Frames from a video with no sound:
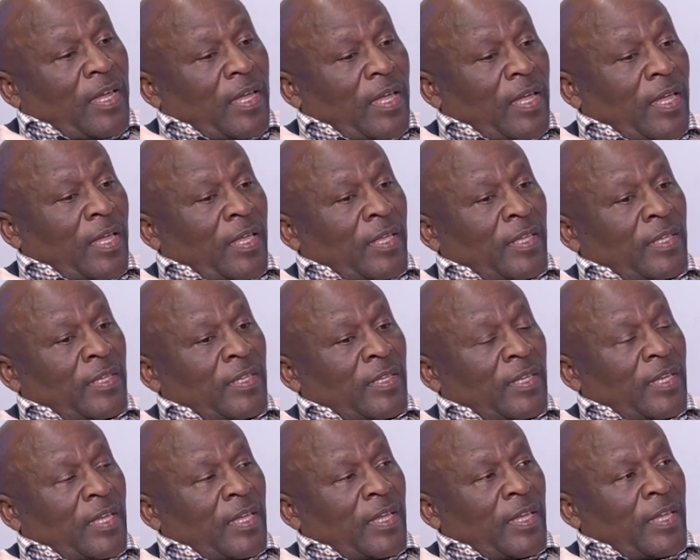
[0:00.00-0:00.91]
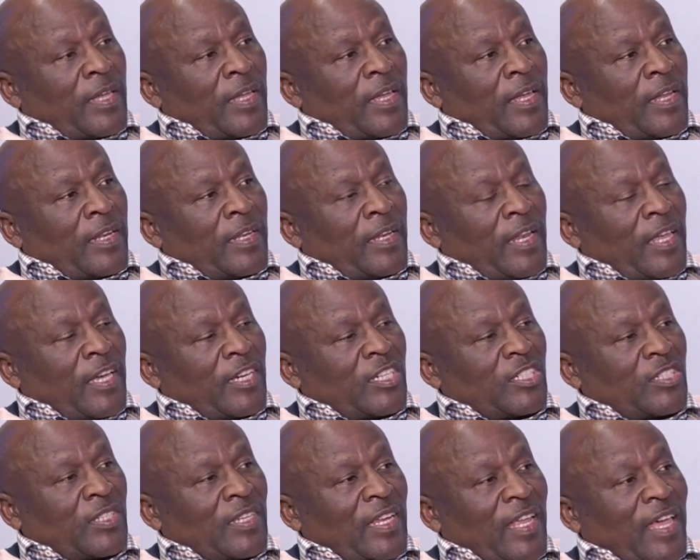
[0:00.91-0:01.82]
an
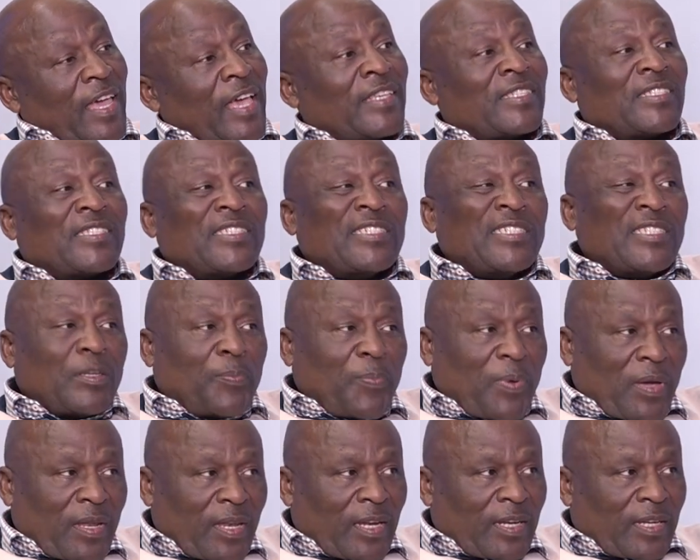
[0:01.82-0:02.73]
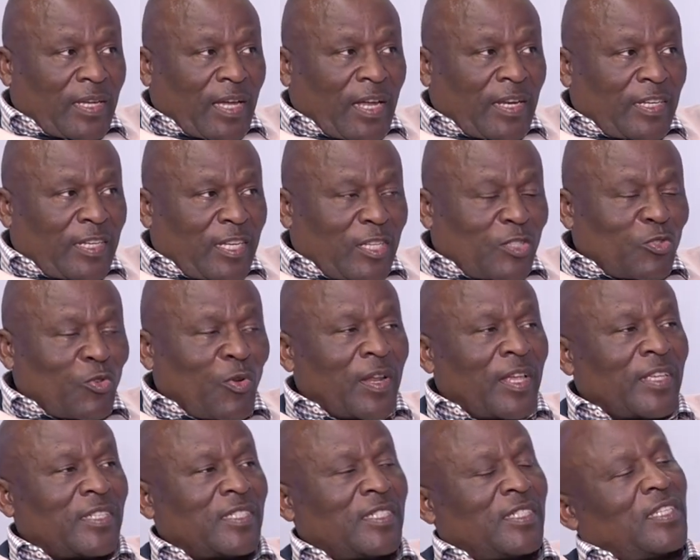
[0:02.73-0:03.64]
election as independent candidates or
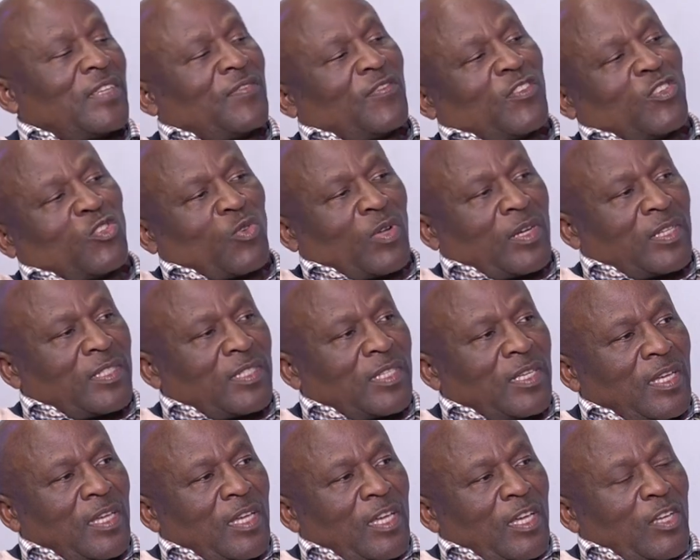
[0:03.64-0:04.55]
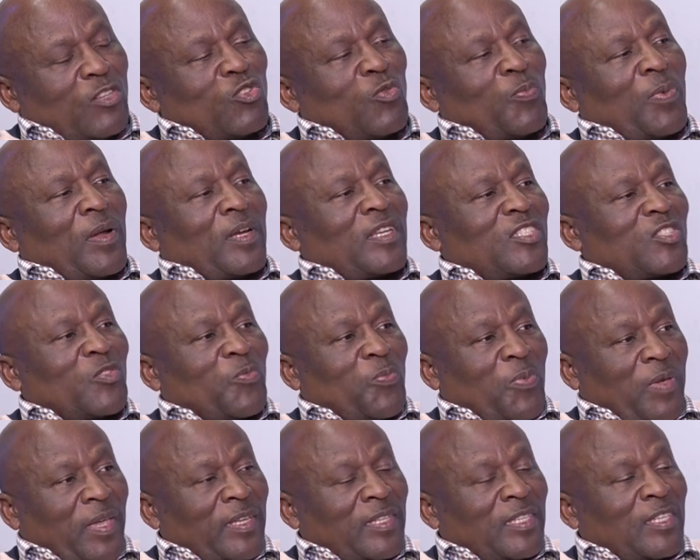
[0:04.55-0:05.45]
as individuals, to
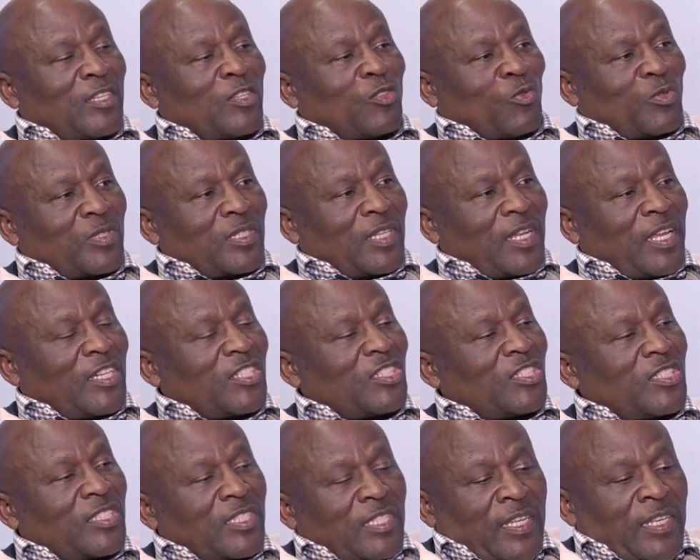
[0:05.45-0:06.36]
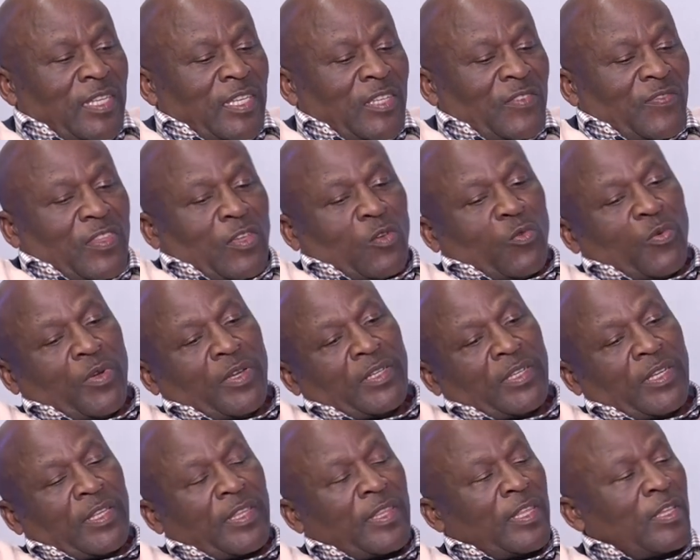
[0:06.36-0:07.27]
participate in those elections, and if they
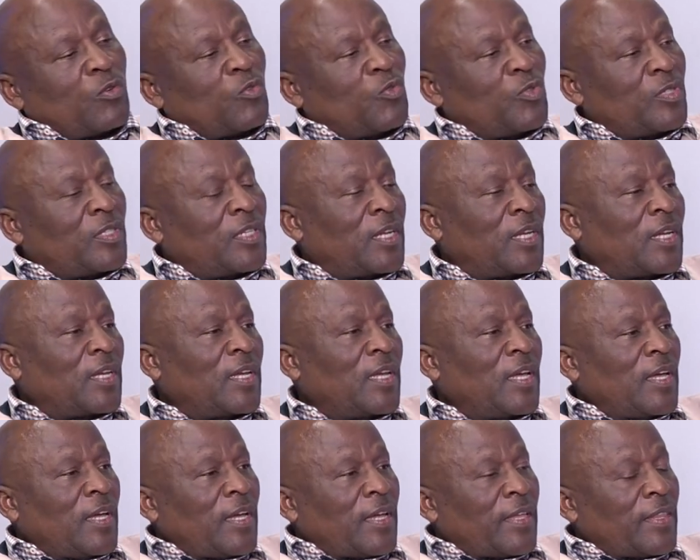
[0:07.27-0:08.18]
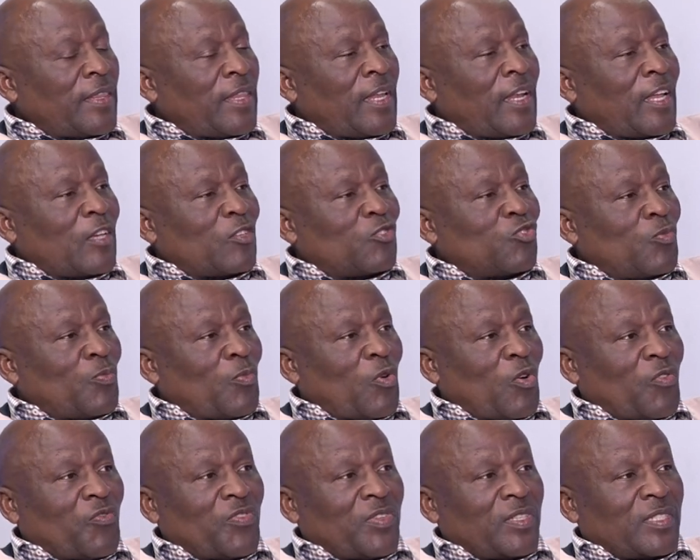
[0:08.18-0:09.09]
win, they could then assume
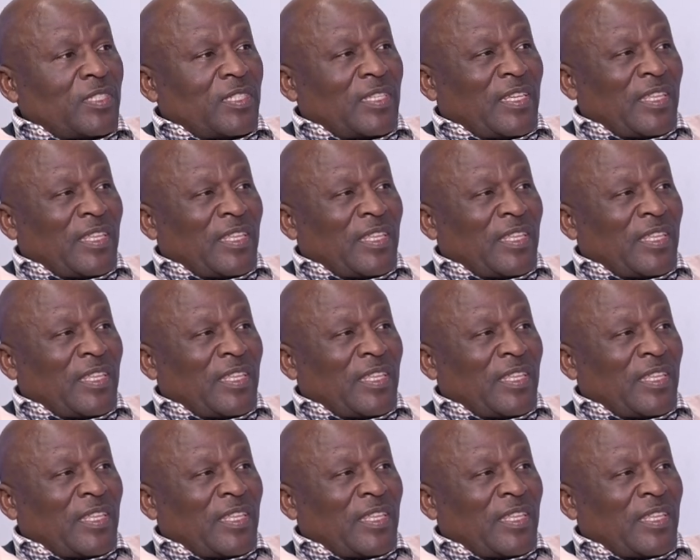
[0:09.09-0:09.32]
office.